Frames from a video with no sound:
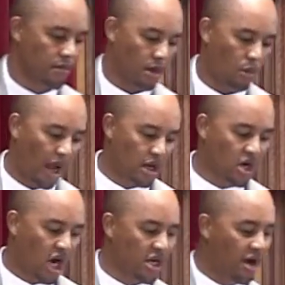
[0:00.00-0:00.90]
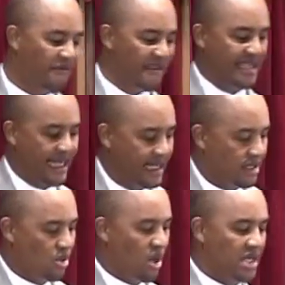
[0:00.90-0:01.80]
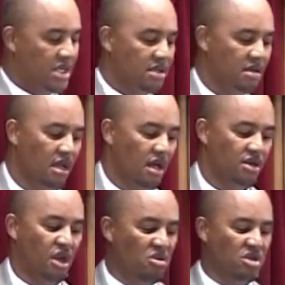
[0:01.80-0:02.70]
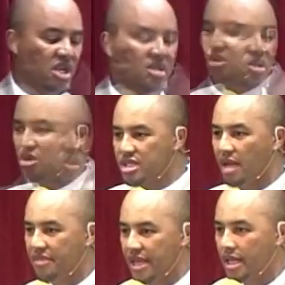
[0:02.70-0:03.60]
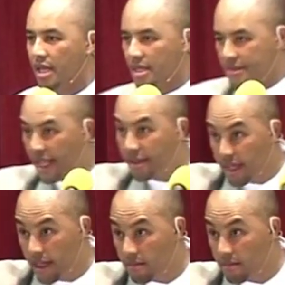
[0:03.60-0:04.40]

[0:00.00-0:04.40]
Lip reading: While God often says to us, don't just do something, stand there.